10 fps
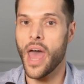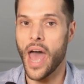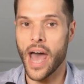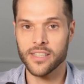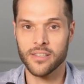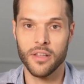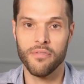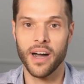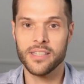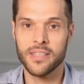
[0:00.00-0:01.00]
As the
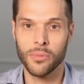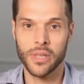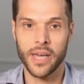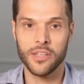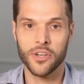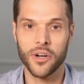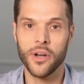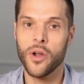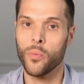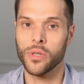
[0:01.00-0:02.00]
device simulator
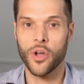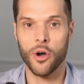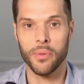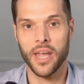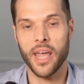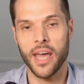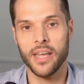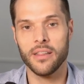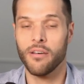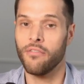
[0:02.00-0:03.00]
will
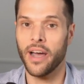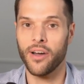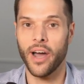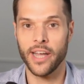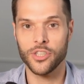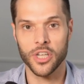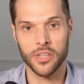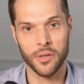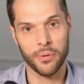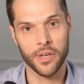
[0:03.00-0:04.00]
communicate via
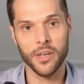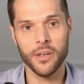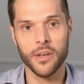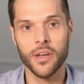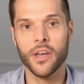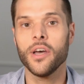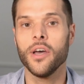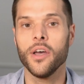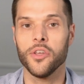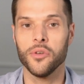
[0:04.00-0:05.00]
HTTP,
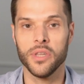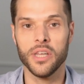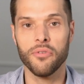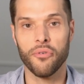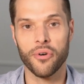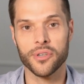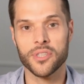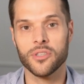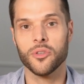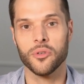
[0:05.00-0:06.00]
you need
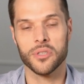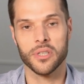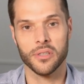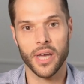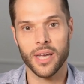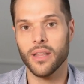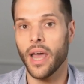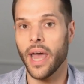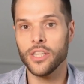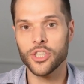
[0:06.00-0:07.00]
first to select
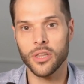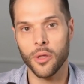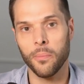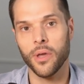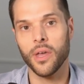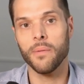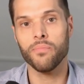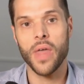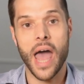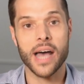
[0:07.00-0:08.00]
HTTP
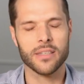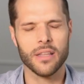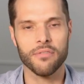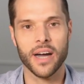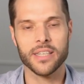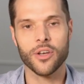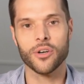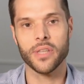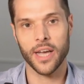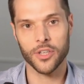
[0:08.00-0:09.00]
as a device
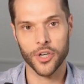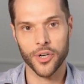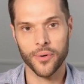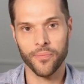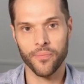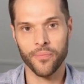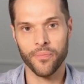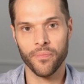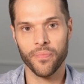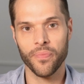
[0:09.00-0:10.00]
connector.
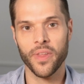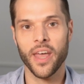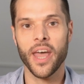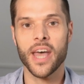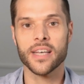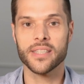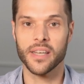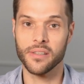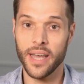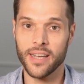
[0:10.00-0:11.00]

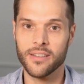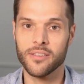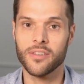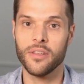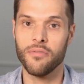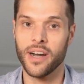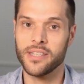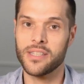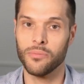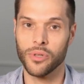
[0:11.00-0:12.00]
Select the device
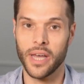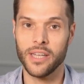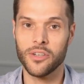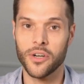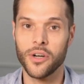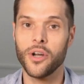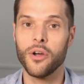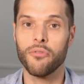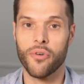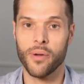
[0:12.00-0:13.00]
simulator
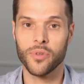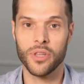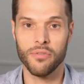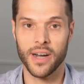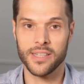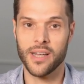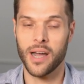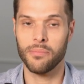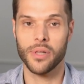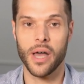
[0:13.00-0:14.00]
from the device
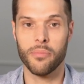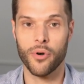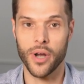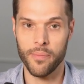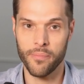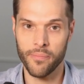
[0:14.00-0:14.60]
type library.